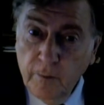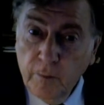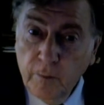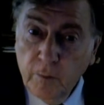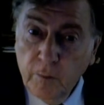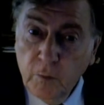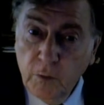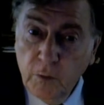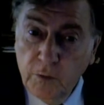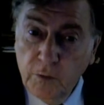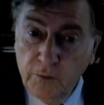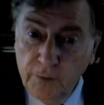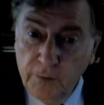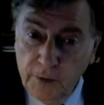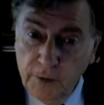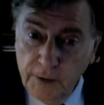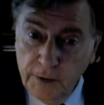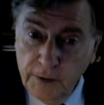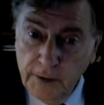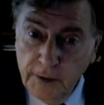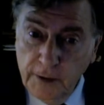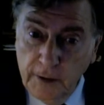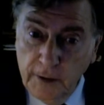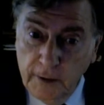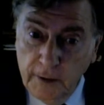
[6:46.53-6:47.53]
which is fun to
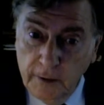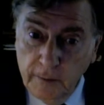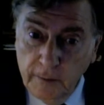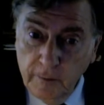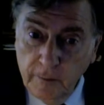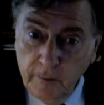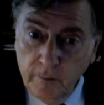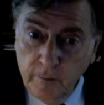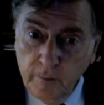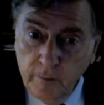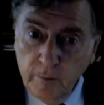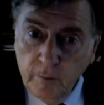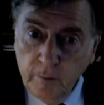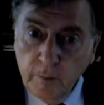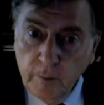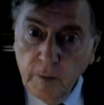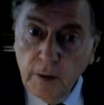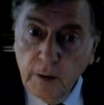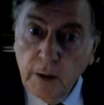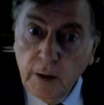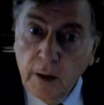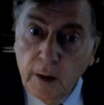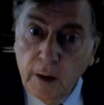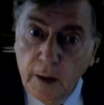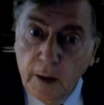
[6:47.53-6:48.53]
hear.
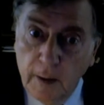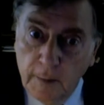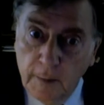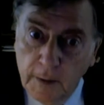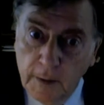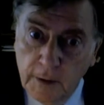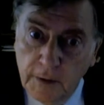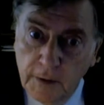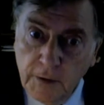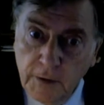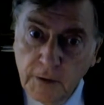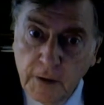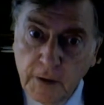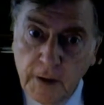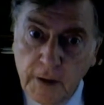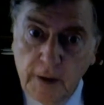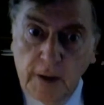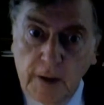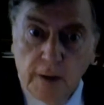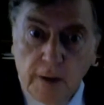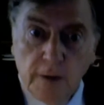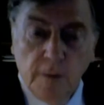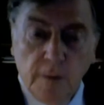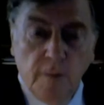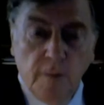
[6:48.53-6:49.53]
I'm going to try that.